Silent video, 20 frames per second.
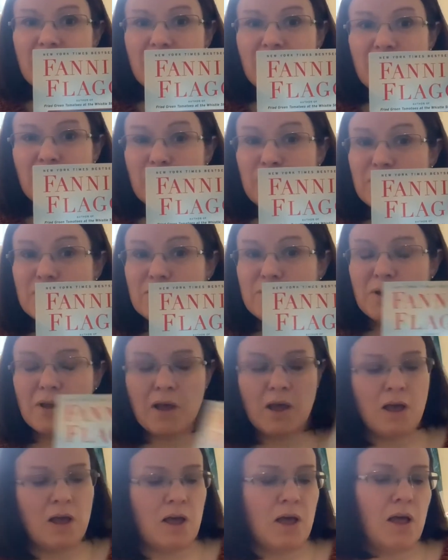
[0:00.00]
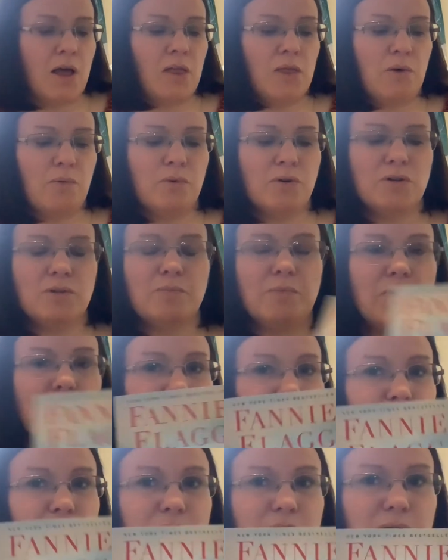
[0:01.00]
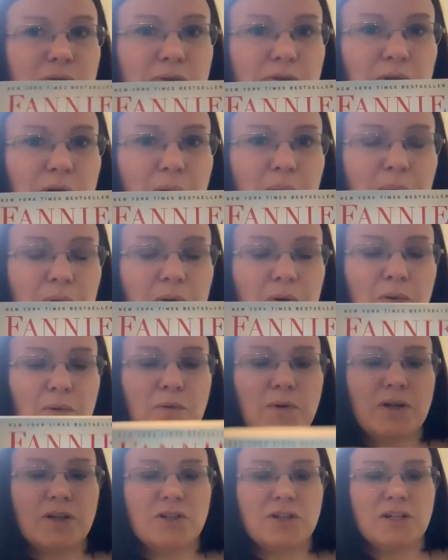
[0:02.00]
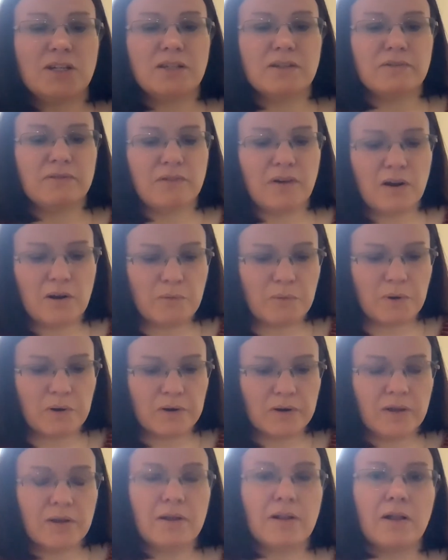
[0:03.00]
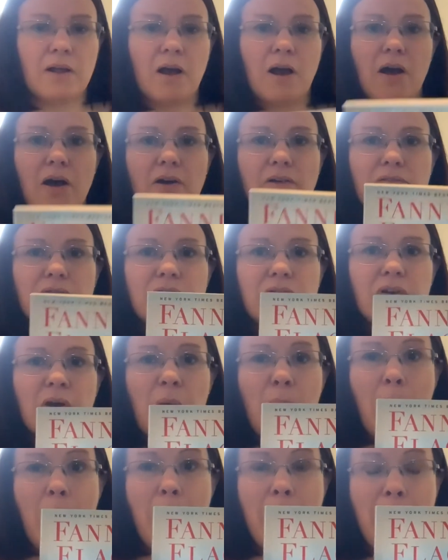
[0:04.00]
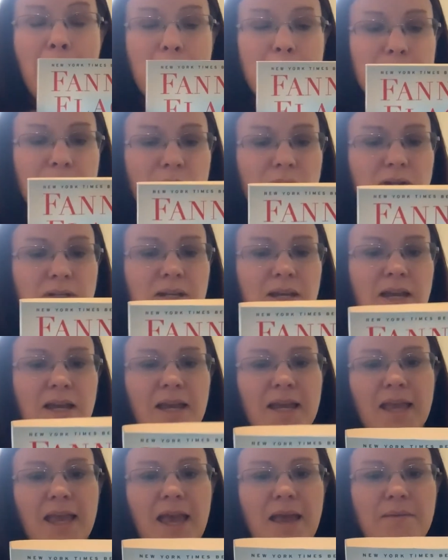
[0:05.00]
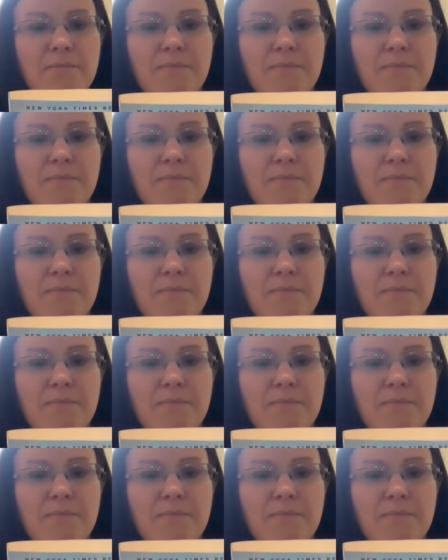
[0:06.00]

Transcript: the Wonder Boy of Whistle Stop, which is a follow-on of Bud getting